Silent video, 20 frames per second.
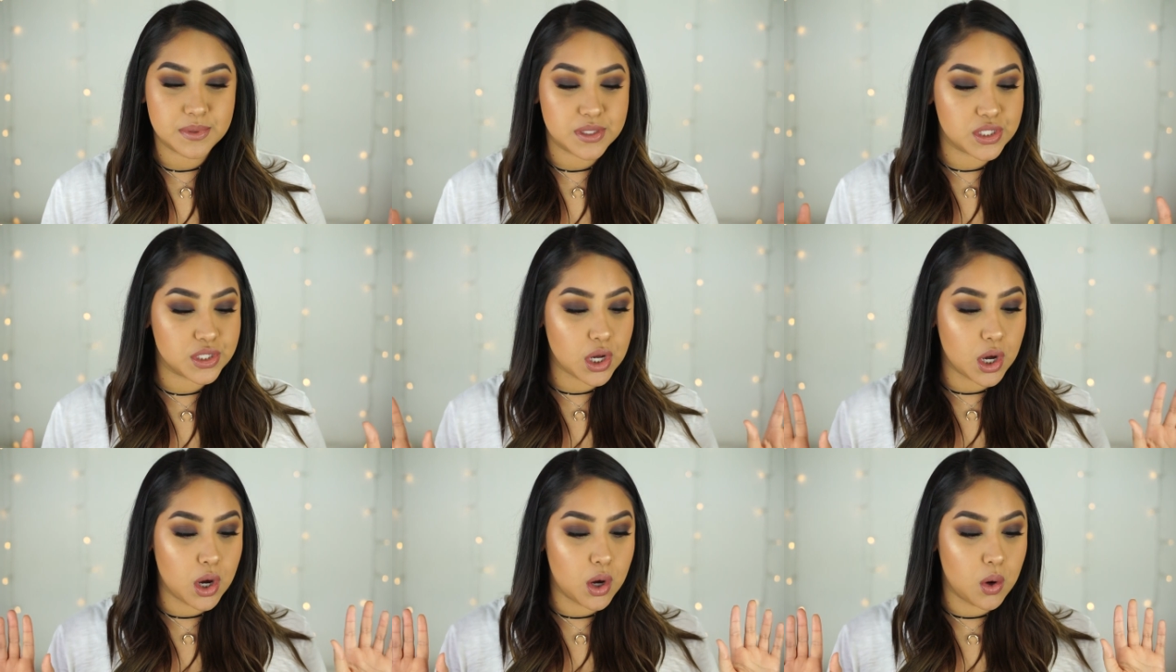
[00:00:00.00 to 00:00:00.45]

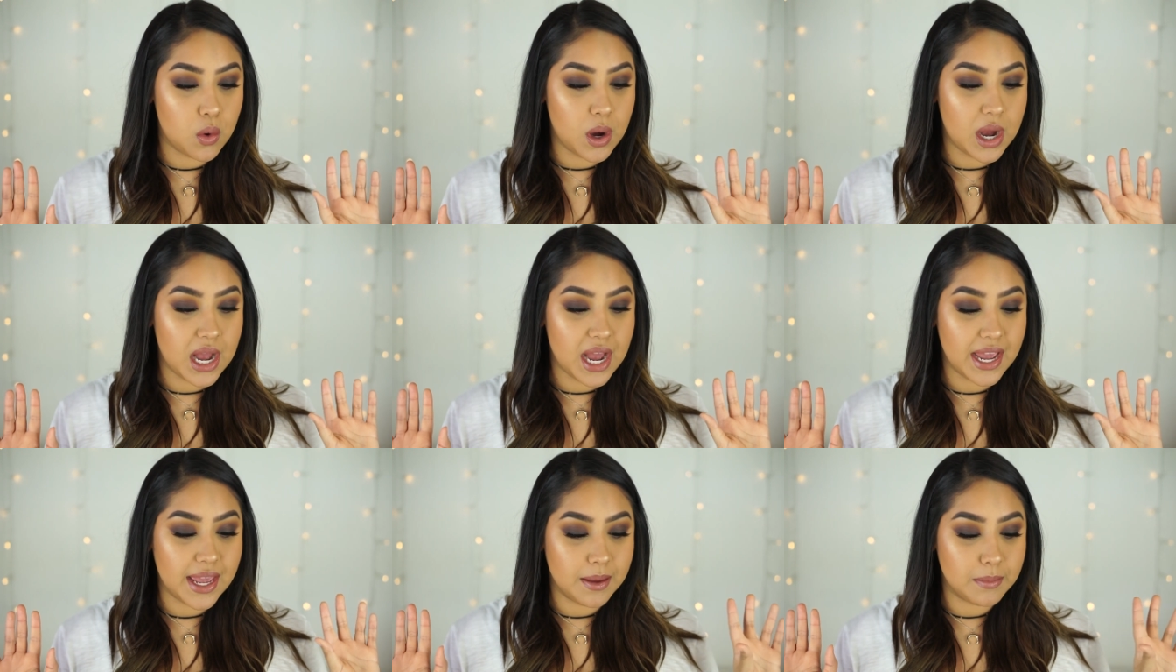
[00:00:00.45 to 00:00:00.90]
so
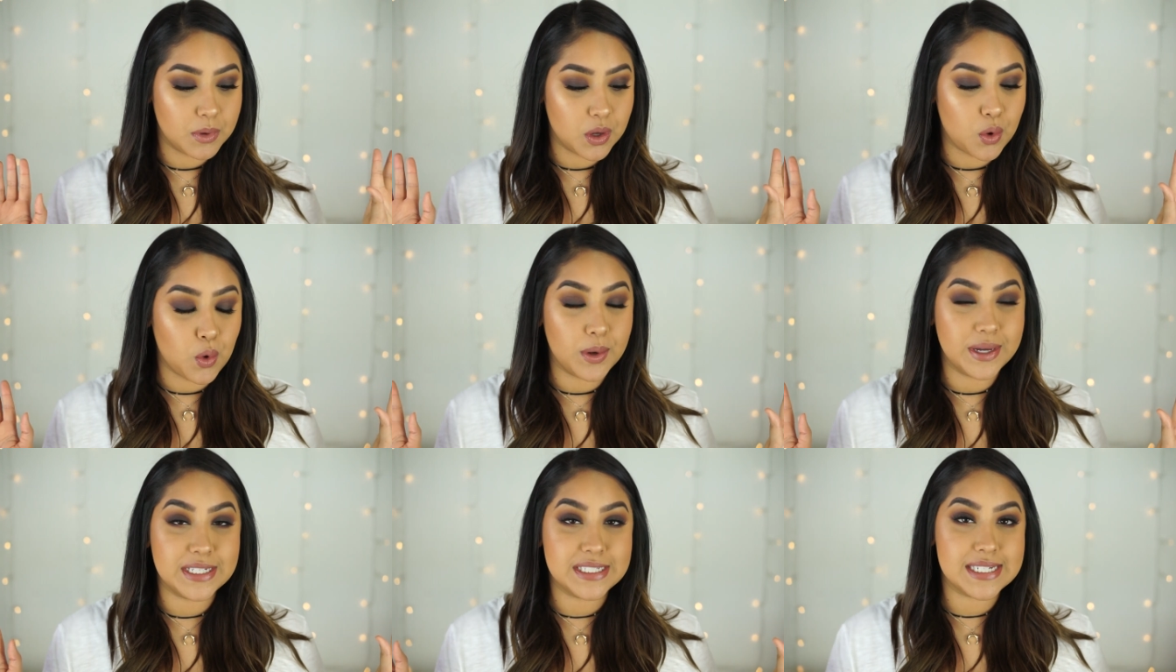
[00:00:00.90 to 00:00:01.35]
I am
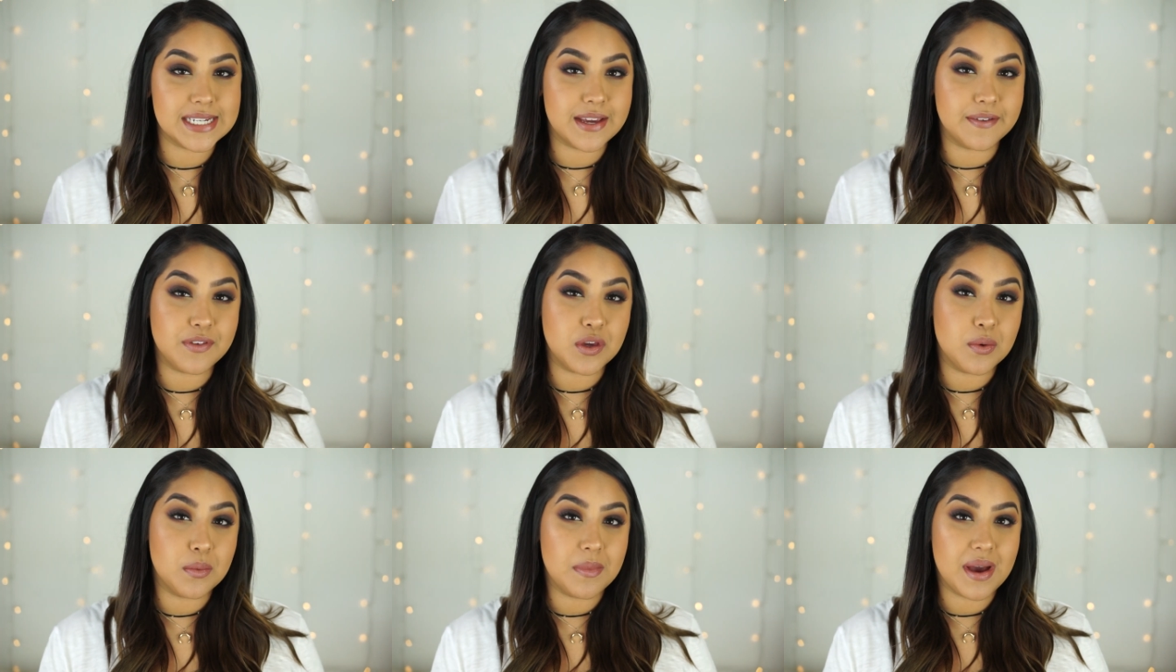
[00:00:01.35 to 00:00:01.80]
going to
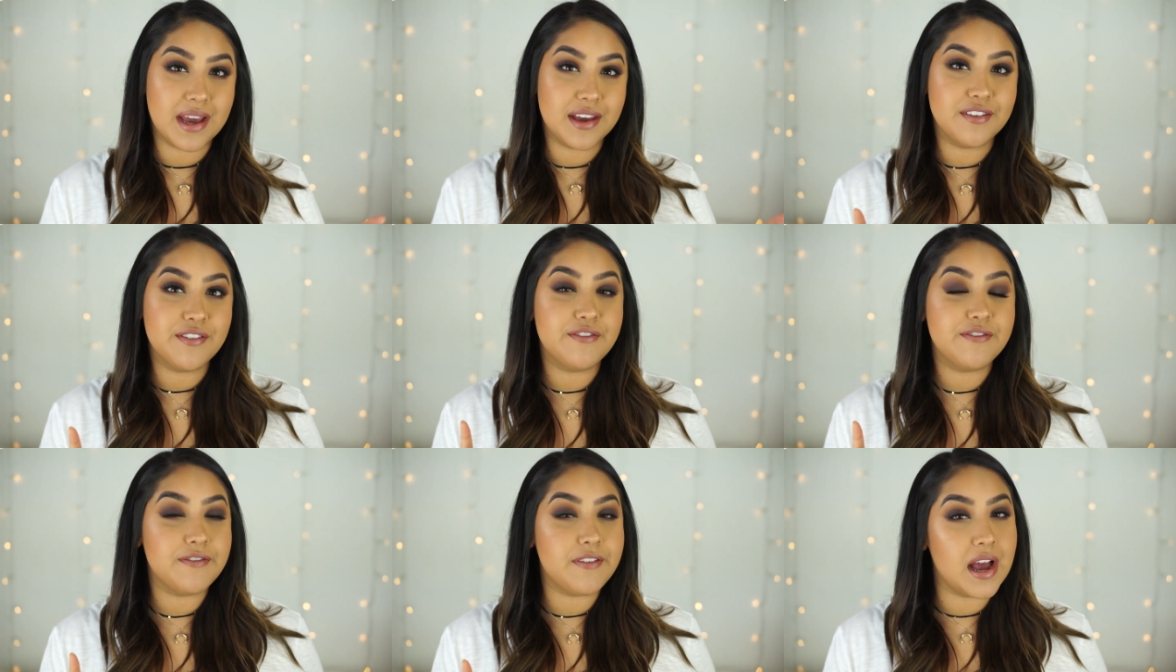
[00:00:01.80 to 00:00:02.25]
give you
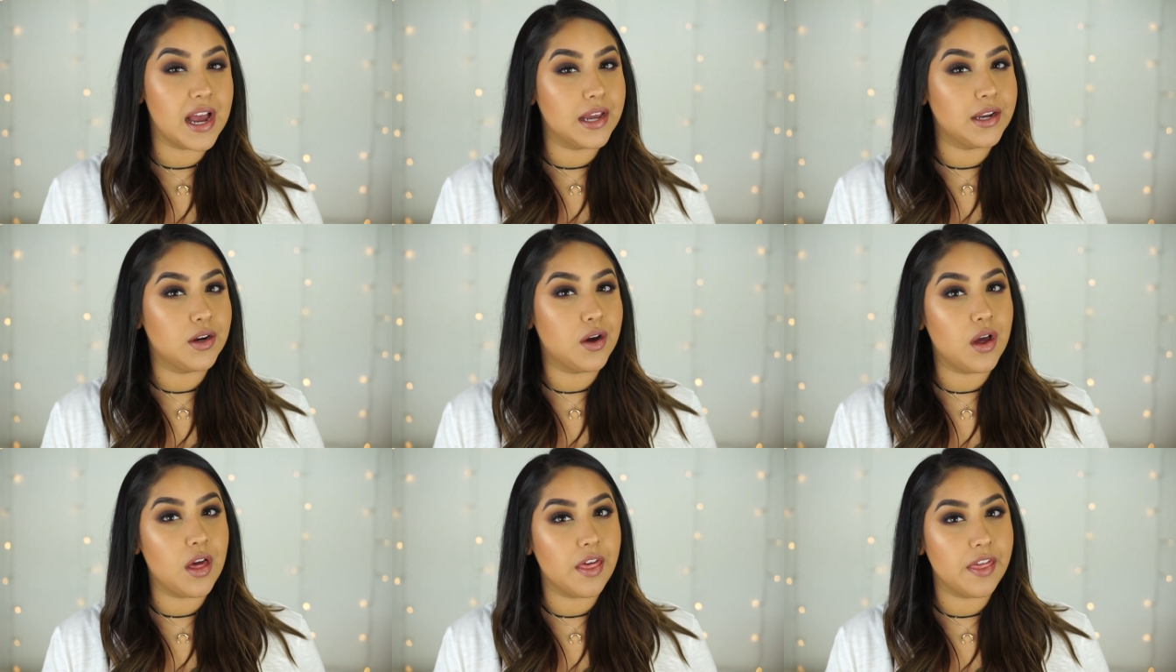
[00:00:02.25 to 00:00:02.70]
my
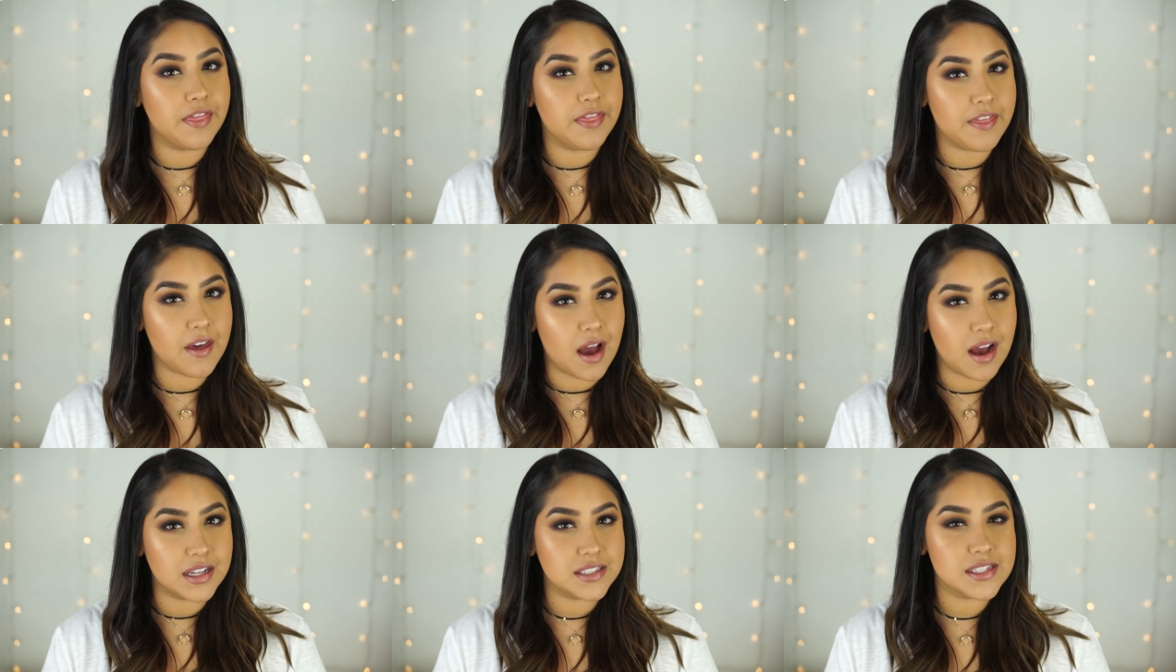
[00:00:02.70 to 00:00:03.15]
final
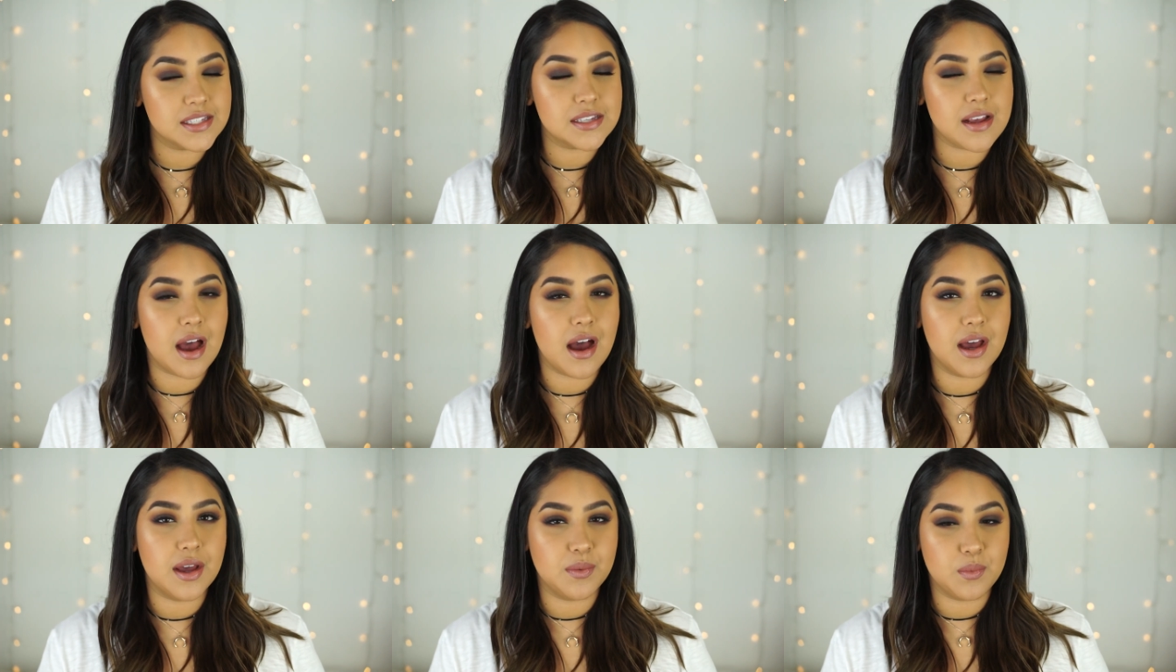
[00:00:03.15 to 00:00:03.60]

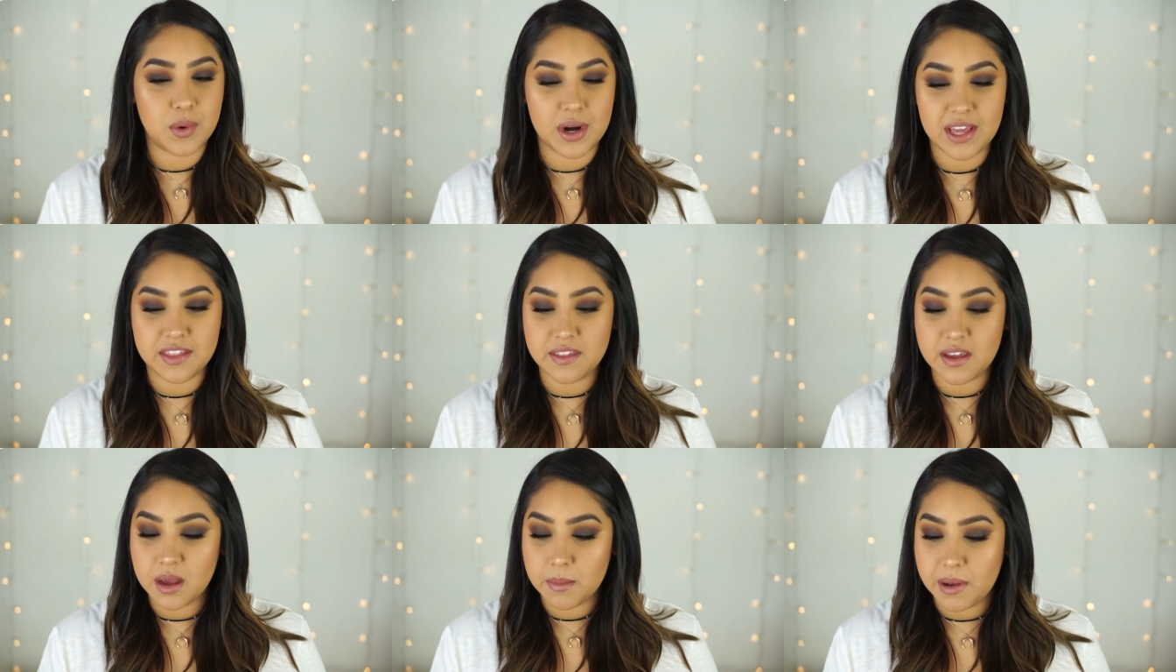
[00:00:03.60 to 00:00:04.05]
thoughts on what
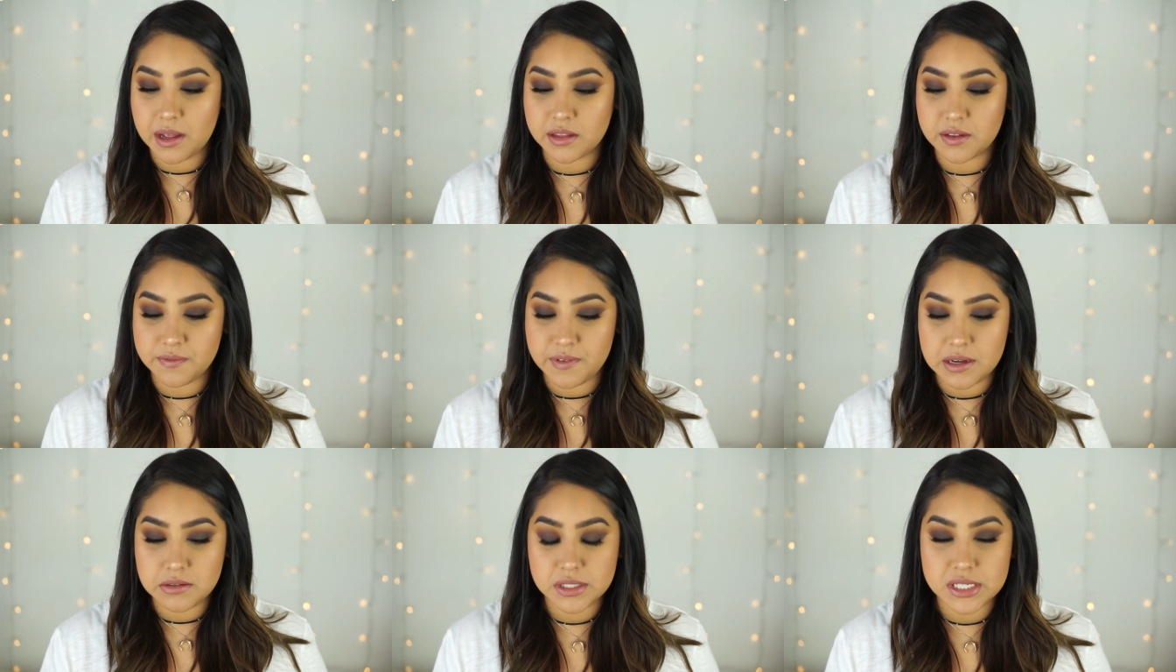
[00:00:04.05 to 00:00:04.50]
I think about
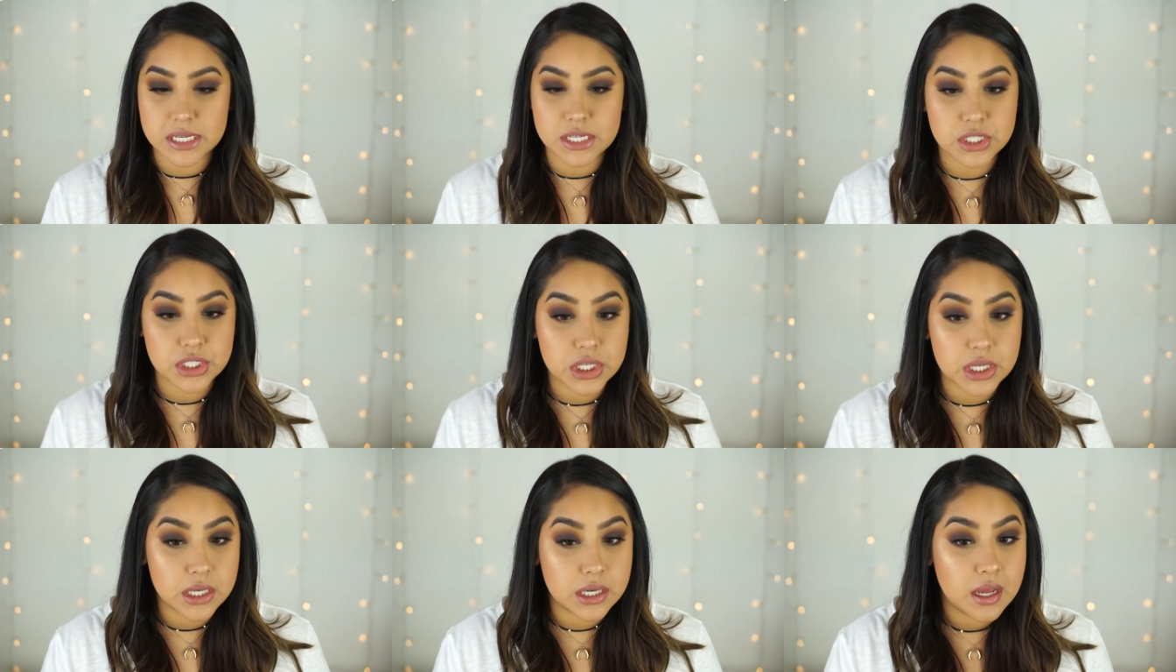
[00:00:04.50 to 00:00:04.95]
the
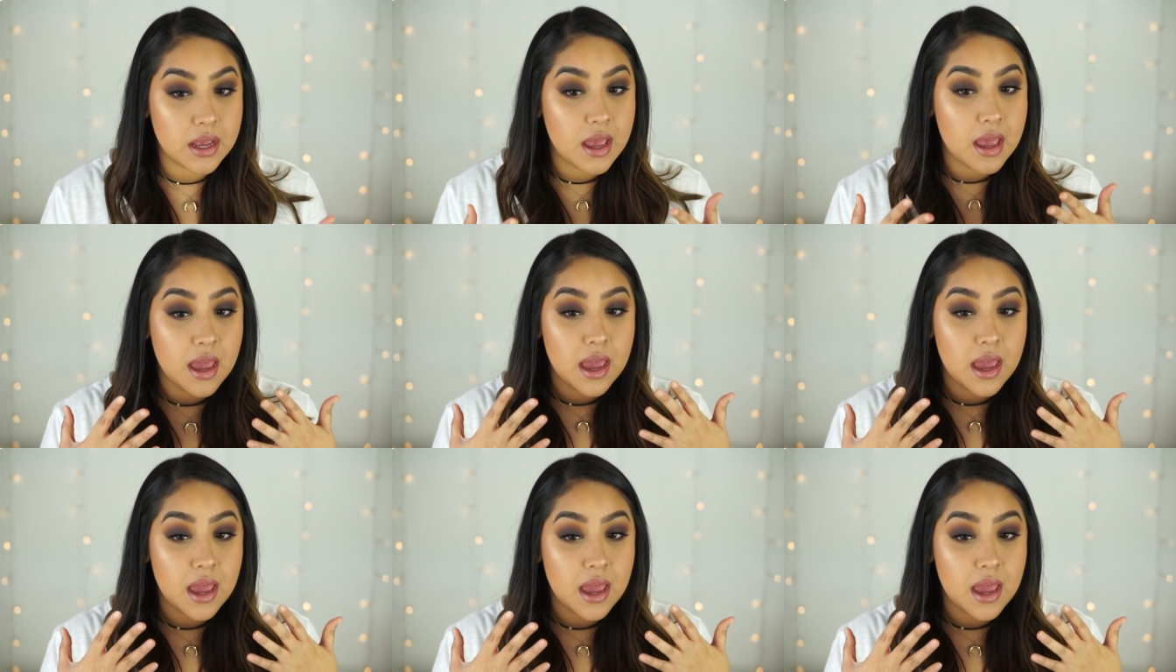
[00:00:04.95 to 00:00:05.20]
foundation.